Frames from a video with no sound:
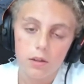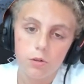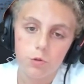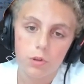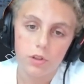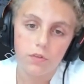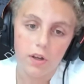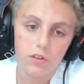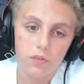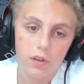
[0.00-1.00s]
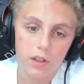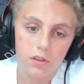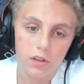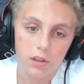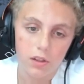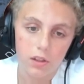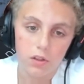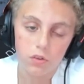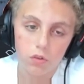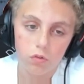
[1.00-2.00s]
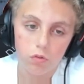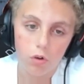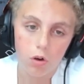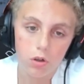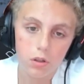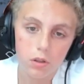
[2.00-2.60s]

which will advise if anything is wrong.